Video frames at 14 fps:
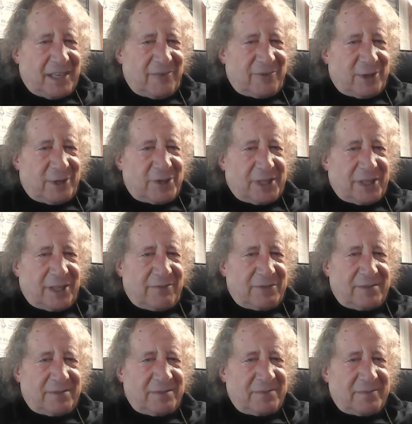of
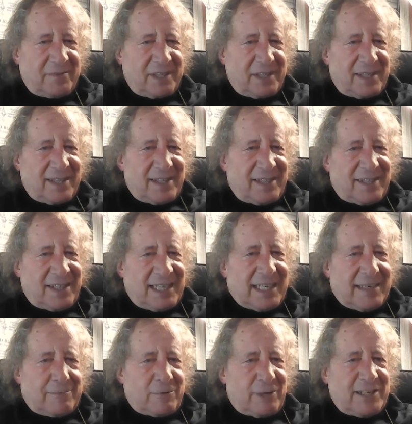ourselves that
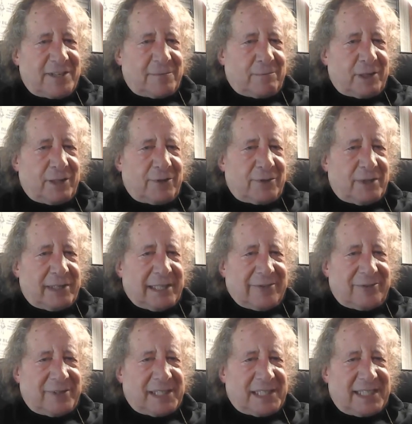operates below the
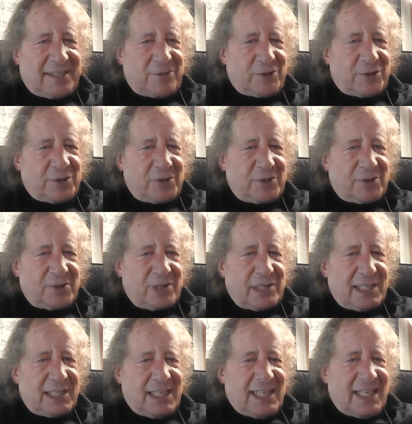level of consciousness.
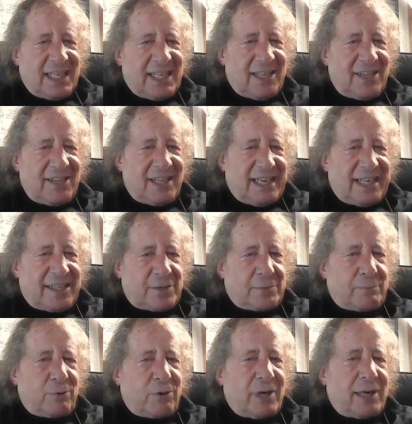And
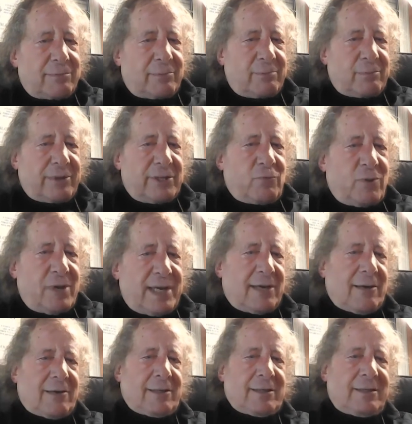that's probably
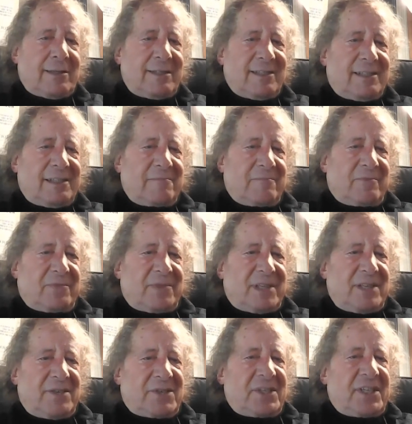where
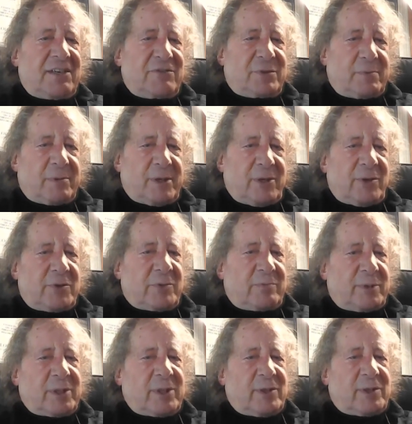these selves below
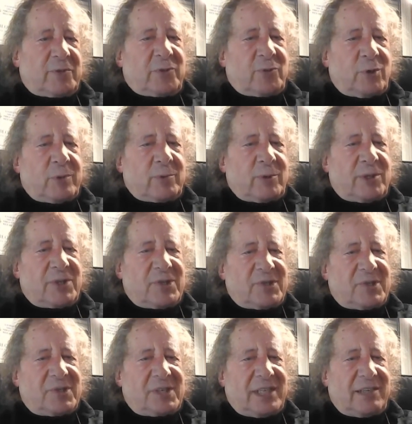the floorboards
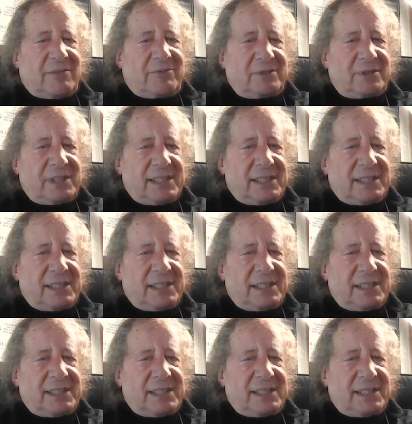of the self